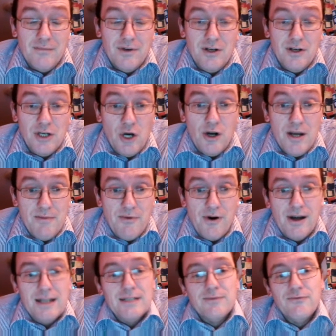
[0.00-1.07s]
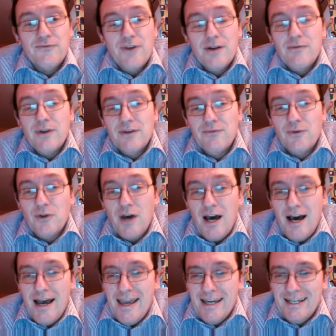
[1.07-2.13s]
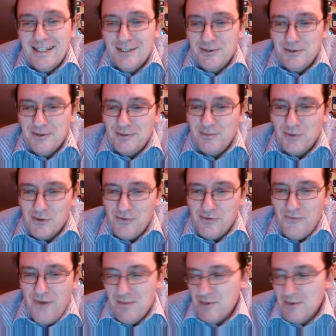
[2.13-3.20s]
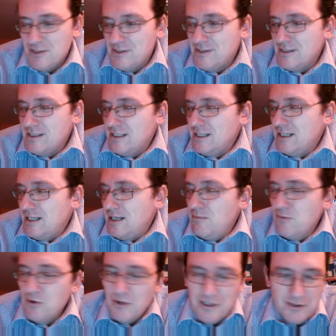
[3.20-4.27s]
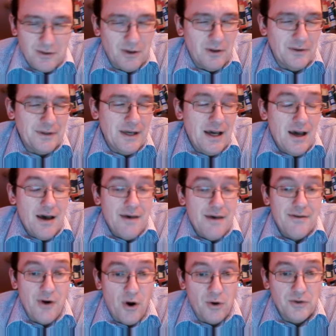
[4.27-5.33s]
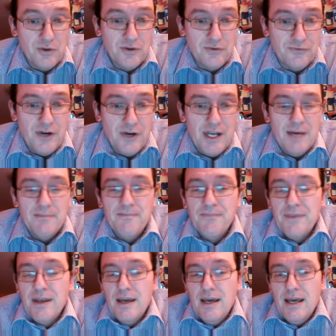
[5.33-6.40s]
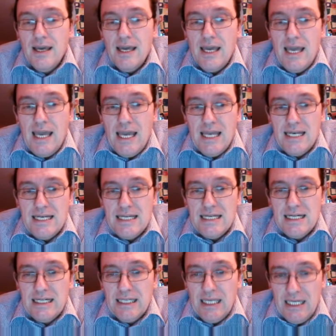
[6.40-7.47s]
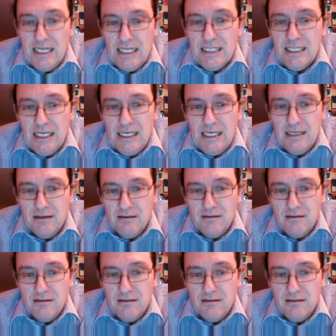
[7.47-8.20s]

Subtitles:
neoliberalism, Friedrich von Hayek, whose most famous book is called The Road to Freedom. And in it, he